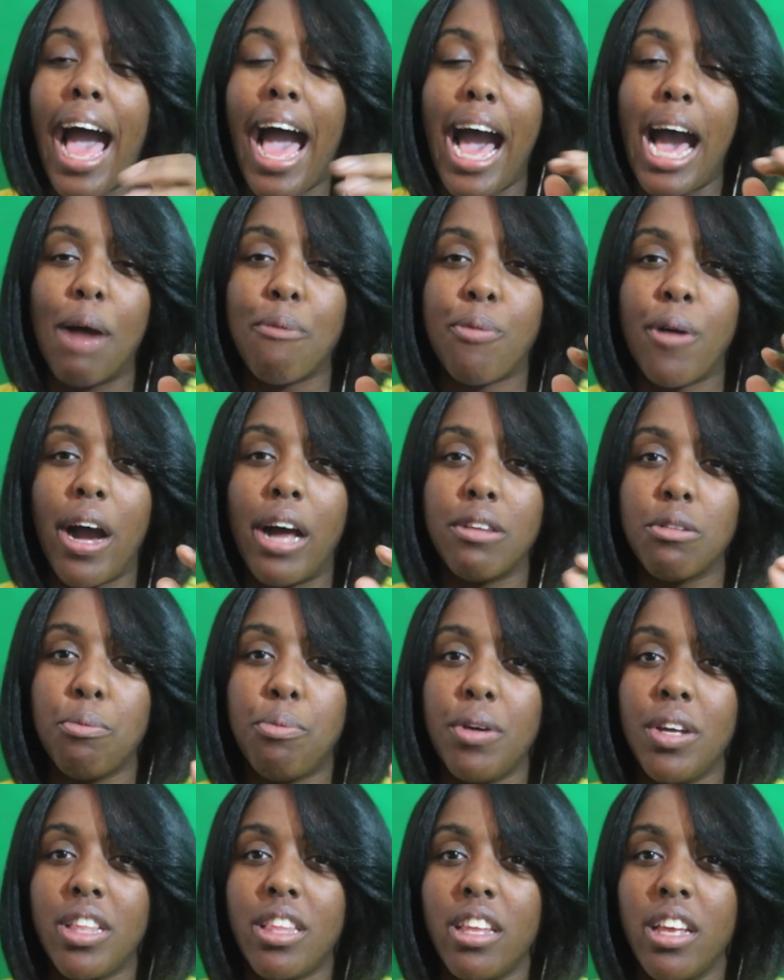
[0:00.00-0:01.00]
I'll probably
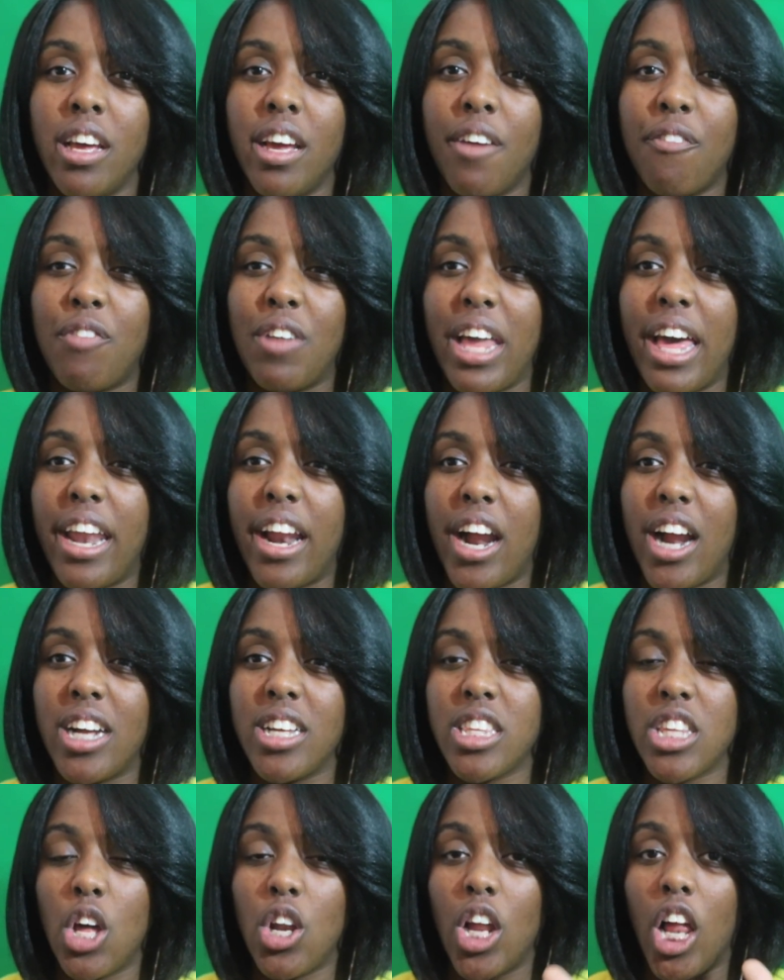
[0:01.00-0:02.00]
put the flat
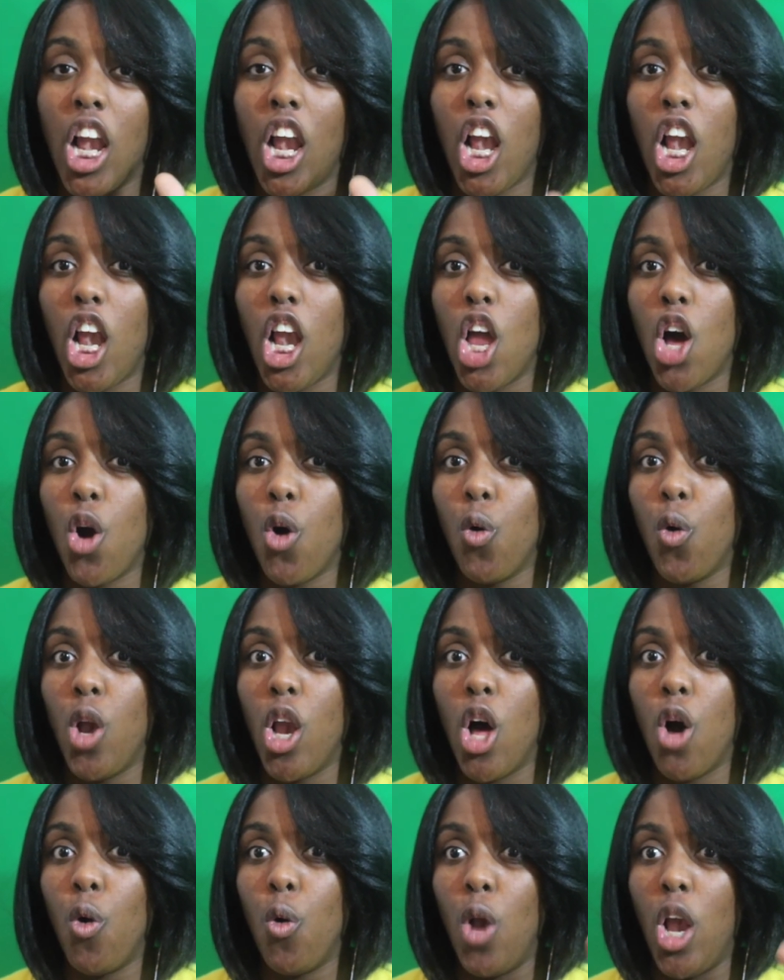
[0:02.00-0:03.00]
irons on a low,
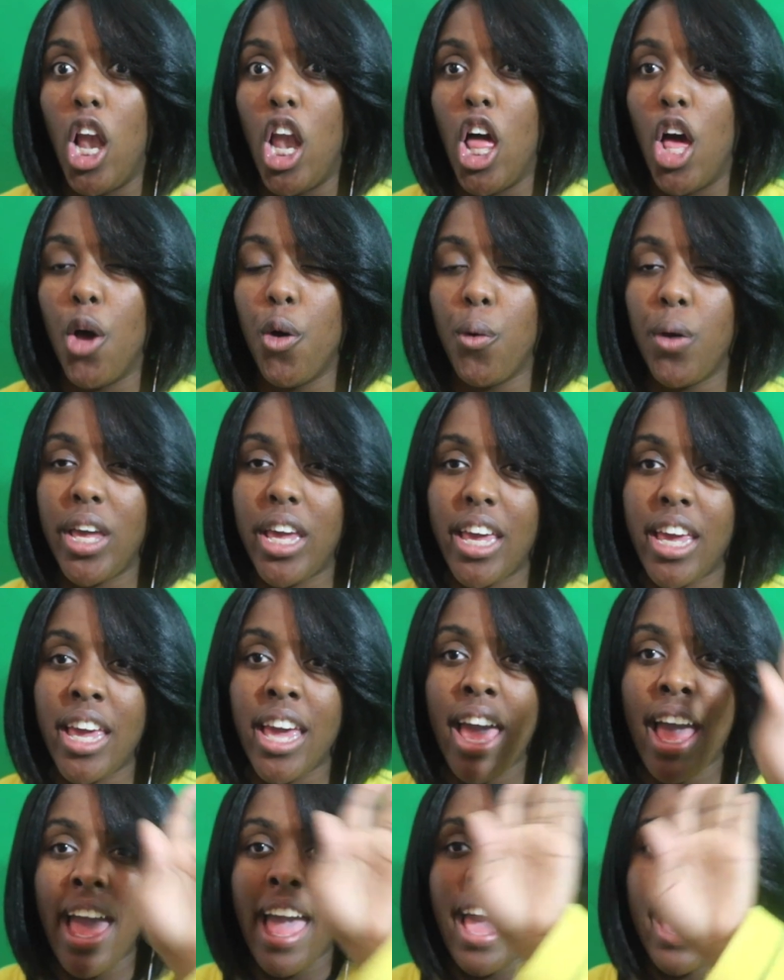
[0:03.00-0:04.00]
low, low
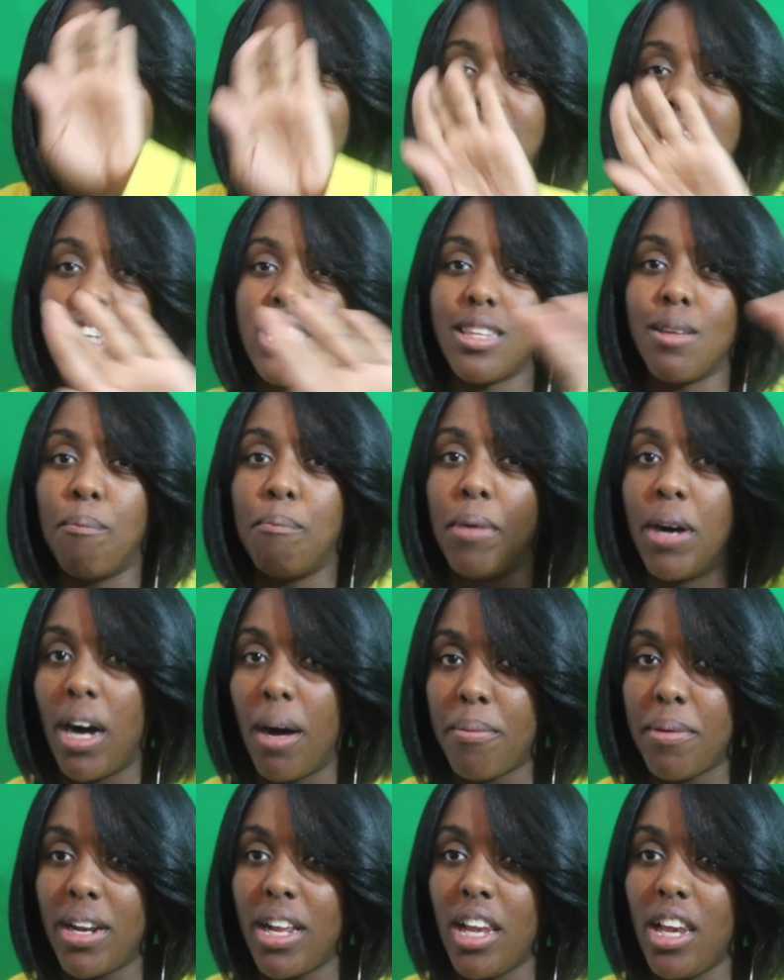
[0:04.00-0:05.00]
heat and just
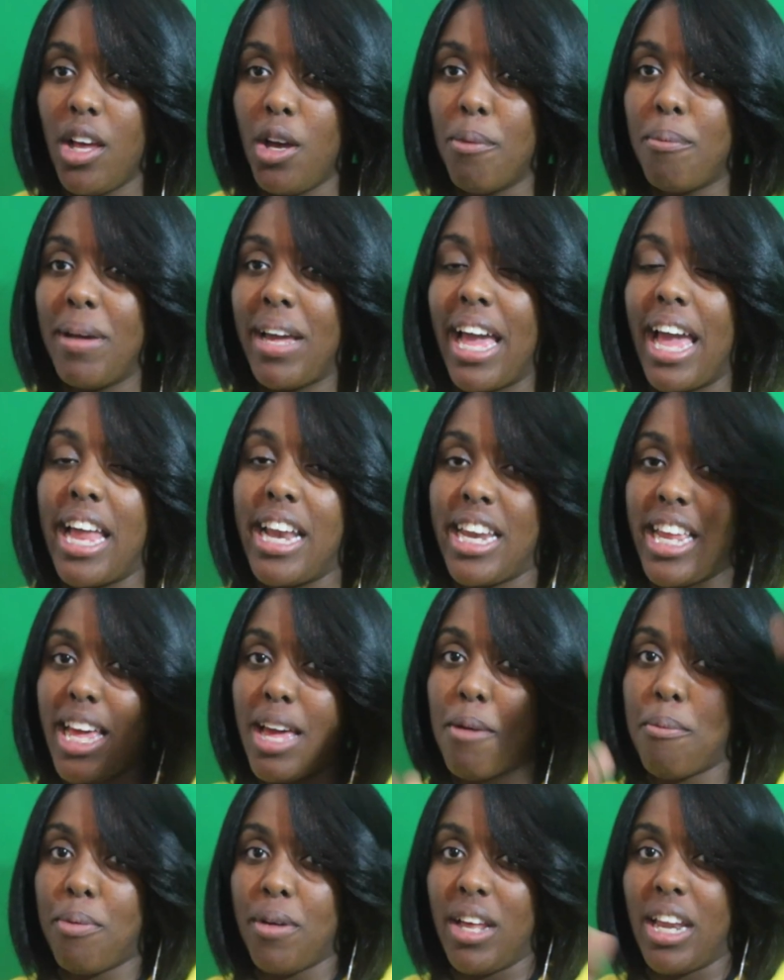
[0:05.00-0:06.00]
bump it a little bit and
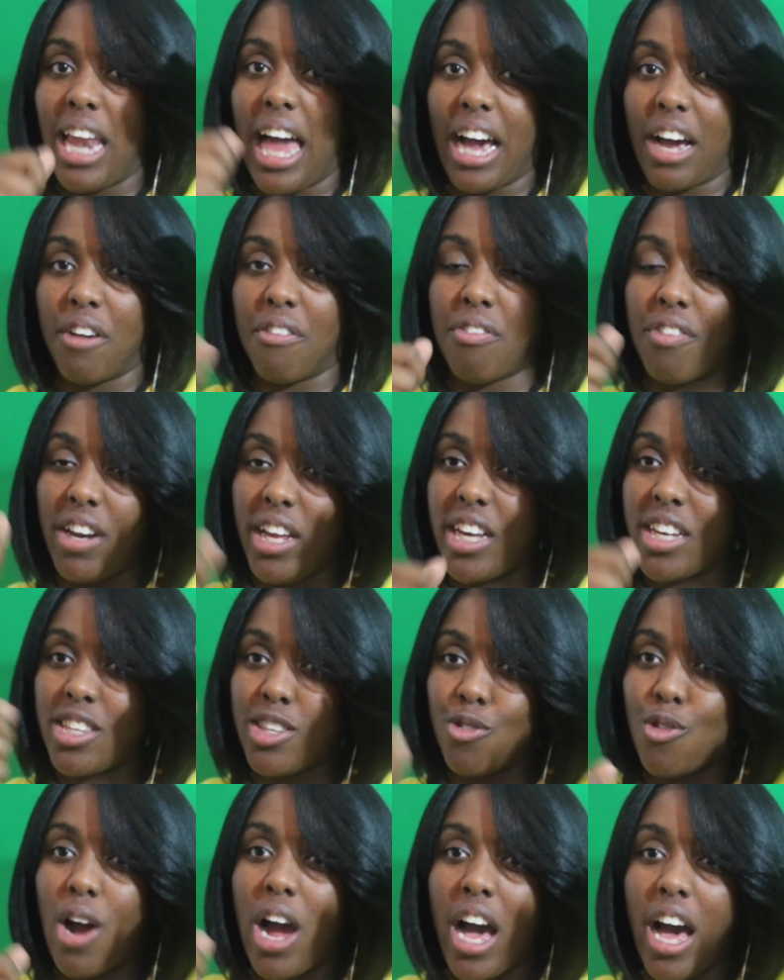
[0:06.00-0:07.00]
then put like a
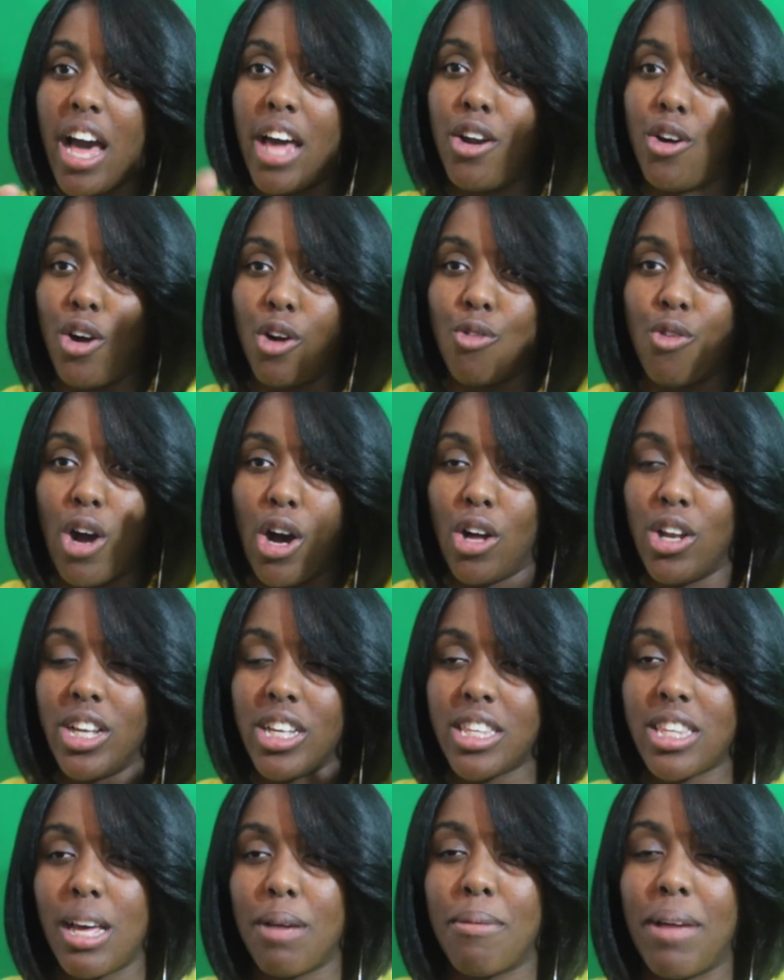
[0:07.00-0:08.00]
flexi rod or a
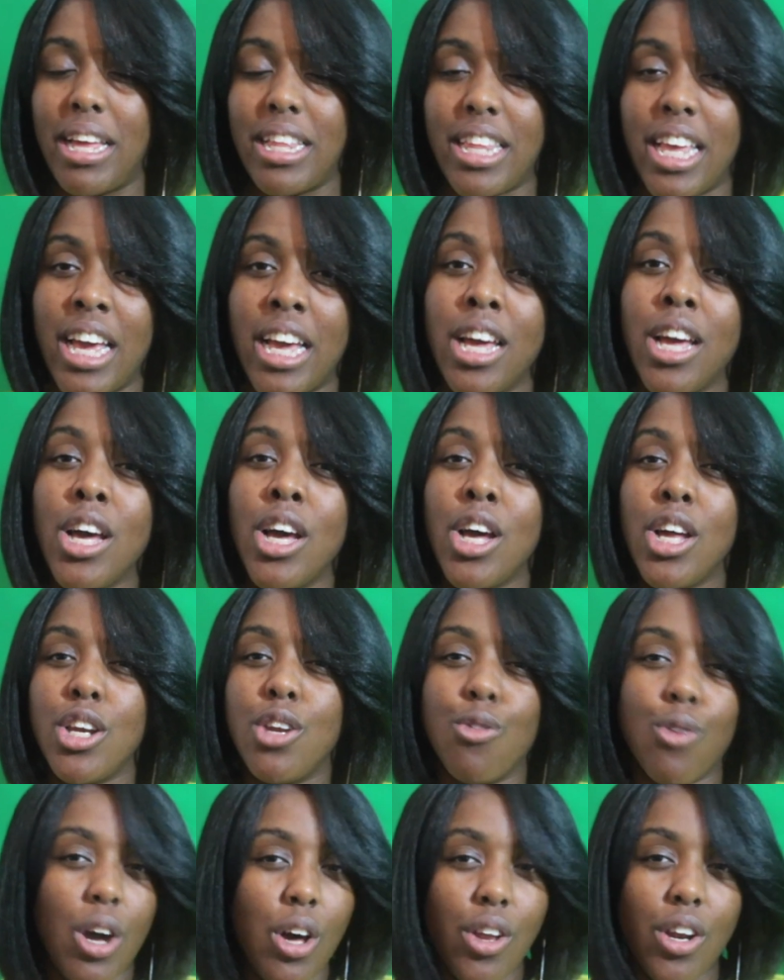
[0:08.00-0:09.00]
roll or something like that
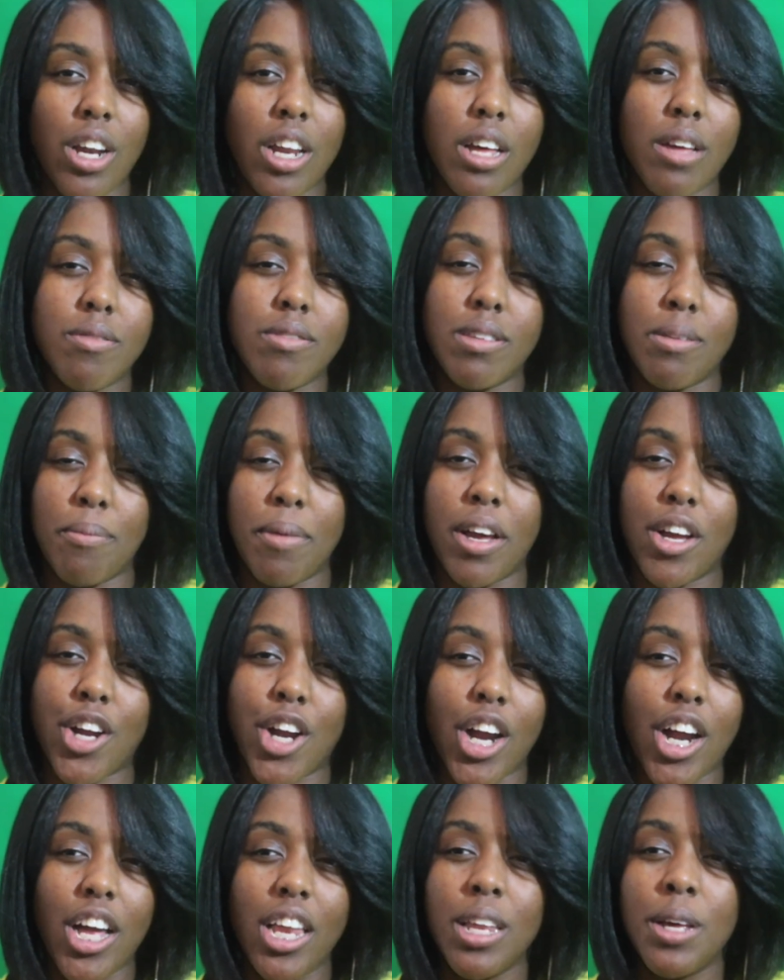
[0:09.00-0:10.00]
to roll it up to
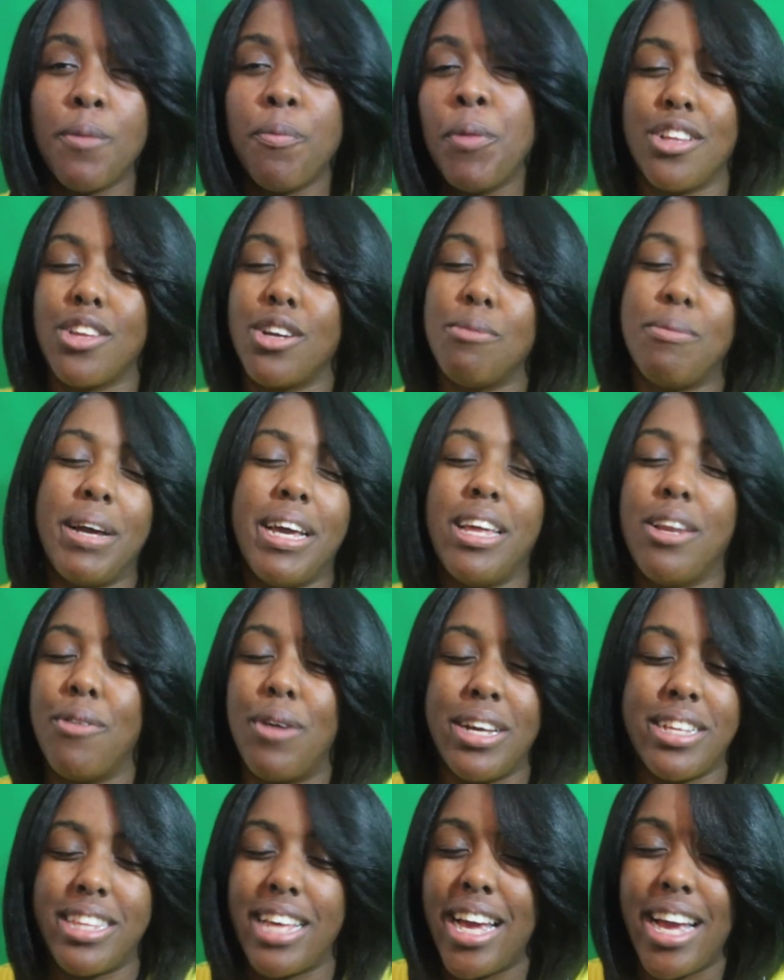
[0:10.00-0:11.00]
curl it. But
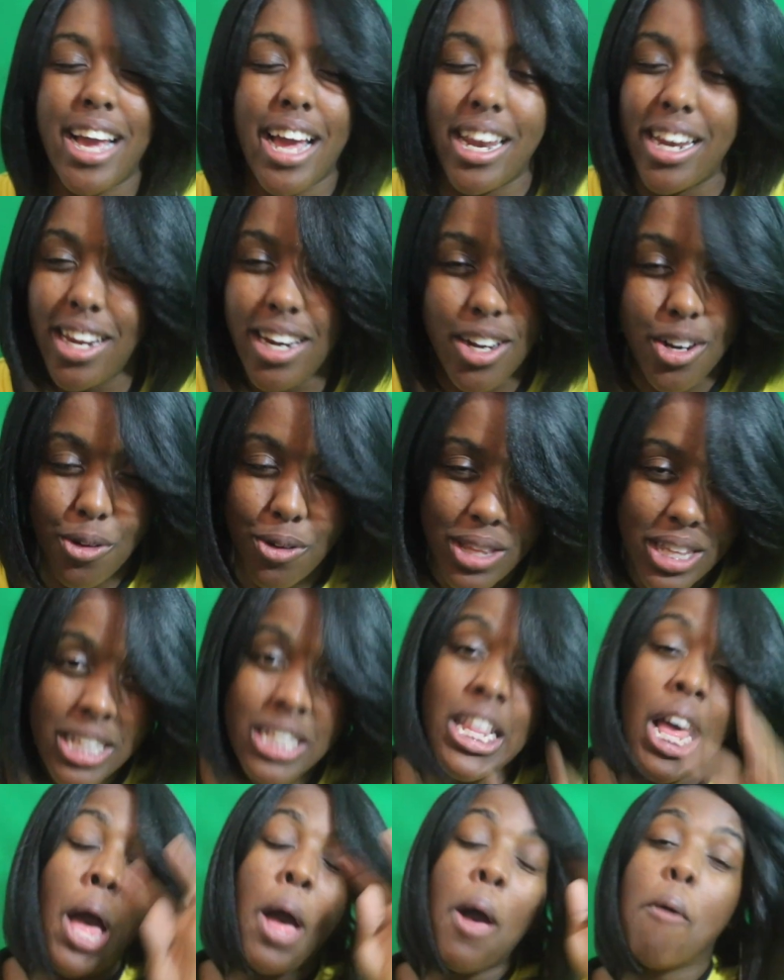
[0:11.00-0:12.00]
anyways, I ain't got nothing to do with
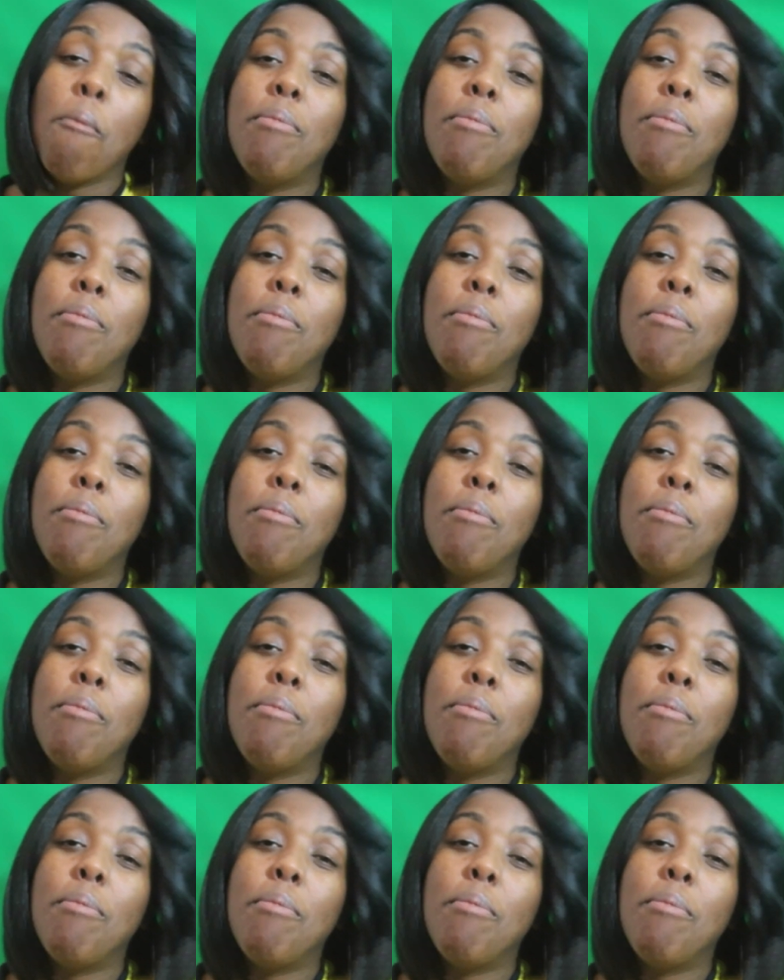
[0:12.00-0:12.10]
this.